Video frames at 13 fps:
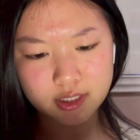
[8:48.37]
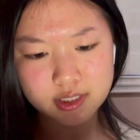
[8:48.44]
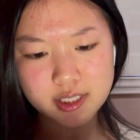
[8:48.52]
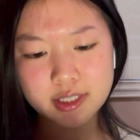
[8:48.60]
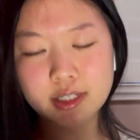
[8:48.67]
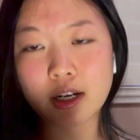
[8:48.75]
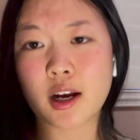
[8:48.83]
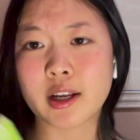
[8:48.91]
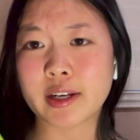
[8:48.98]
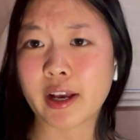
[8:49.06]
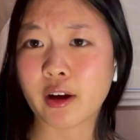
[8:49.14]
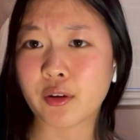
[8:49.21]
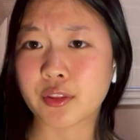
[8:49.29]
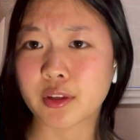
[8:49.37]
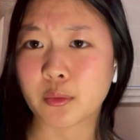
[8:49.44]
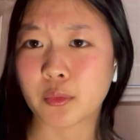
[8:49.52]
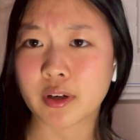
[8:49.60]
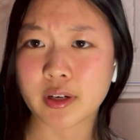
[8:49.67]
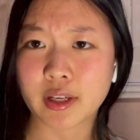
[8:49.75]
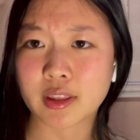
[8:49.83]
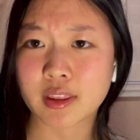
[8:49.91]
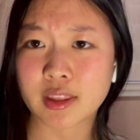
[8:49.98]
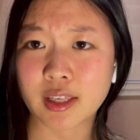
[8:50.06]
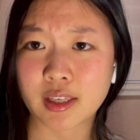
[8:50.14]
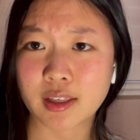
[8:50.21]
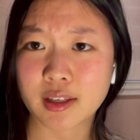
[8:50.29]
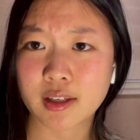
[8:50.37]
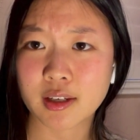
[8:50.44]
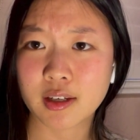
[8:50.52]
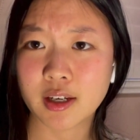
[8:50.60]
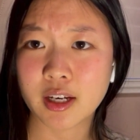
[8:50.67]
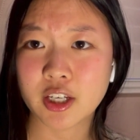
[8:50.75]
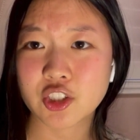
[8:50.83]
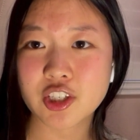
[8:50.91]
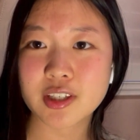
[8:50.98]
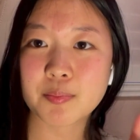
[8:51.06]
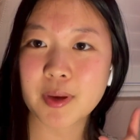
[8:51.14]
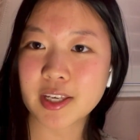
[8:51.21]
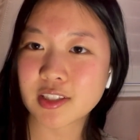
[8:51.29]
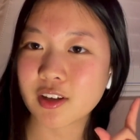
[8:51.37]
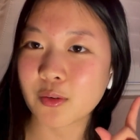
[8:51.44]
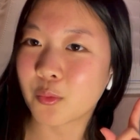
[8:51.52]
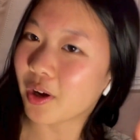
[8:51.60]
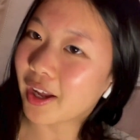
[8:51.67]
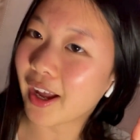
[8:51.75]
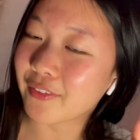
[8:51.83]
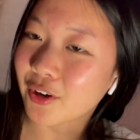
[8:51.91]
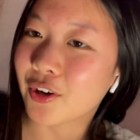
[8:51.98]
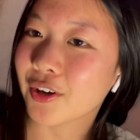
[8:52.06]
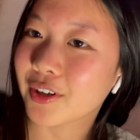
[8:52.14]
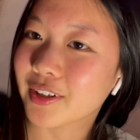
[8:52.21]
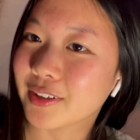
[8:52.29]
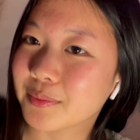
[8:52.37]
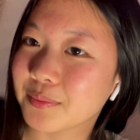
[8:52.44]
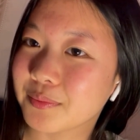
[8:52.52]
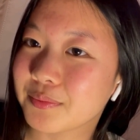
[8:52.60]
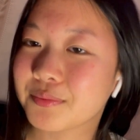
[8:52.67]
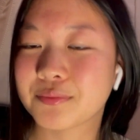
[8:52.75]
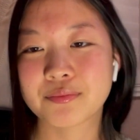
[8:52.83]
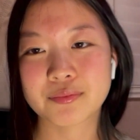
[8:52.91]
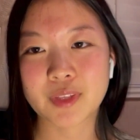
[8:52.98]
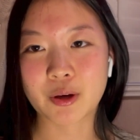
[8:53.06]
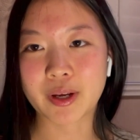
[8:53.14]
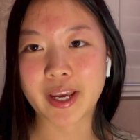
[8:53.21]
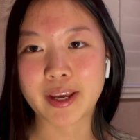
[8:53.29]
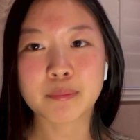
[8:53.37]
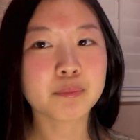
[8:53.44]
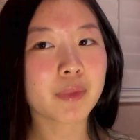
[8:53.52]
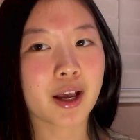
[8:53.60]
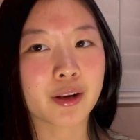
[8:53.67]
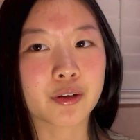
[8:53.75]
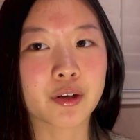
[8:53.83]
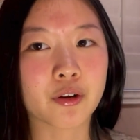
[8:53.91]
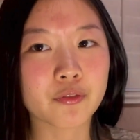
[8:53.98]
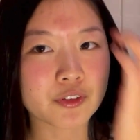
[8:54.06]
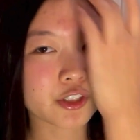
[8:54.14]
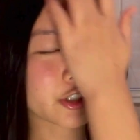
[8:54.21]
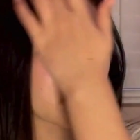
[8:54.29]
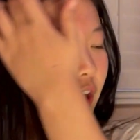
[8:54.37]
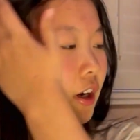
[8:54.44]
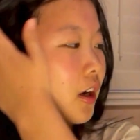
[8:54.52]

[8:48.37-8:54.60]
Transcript: It's like an unhealthy one, I think. Just based on what I've heard. Okay, I don't know for sure.